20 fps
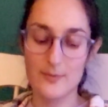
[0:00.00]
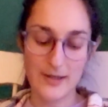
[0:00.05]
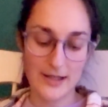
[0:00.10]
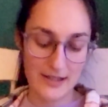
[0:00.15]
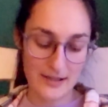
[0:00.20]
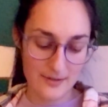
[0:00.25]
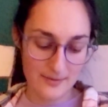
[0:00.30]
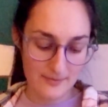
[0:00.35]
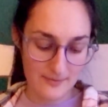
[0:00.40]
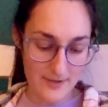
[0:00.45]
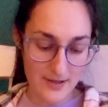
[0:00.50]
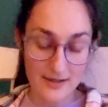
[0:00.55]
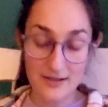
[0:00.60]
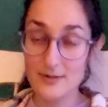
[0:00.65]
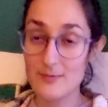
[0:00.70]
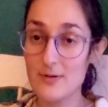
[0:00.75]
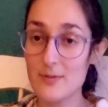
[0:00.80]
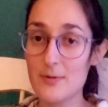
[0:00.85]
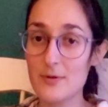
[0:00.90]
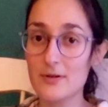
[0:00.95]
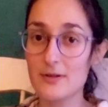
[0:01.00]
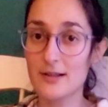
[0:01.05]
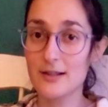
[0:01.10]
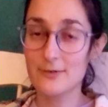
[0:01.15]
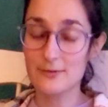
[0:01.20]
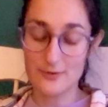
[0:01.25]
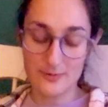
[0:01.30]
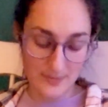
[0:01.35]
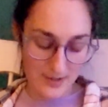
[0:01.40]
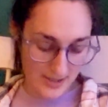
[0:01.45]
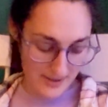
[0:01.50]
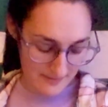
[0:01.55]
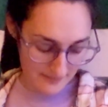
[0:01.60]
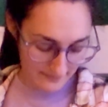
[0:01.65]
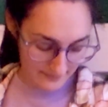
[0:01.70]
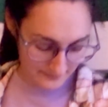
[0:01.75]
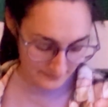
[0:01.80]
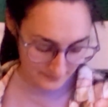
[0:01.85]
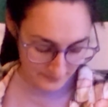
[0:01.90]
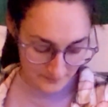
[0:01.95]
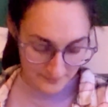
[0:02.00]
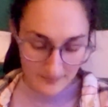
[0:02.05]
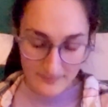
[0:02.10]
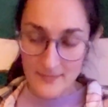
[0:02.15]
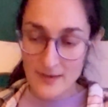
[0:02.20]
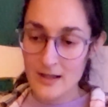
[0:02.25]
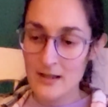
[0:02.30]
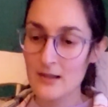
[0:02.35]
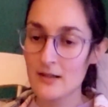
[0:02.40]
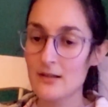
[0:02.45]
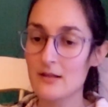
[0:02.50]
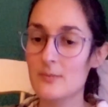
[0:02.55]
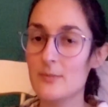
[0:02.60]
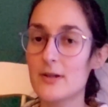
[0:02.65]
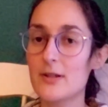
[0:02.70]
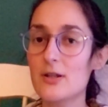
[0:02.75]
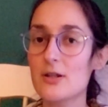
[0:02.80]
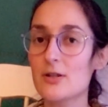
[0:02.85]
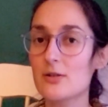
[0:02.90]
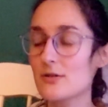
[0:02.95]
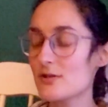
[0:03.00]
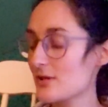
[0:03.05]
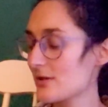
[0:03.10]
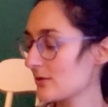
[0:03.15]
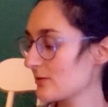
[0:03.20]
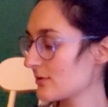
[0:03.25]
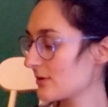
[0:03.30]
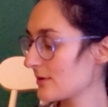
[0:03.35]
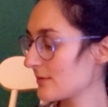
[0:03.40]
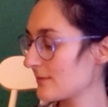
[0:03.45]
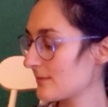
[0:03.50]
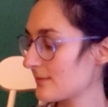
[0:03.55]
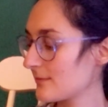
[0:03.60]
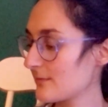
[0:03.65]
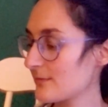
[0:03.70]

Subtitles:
many other people, like for me. But you can also do it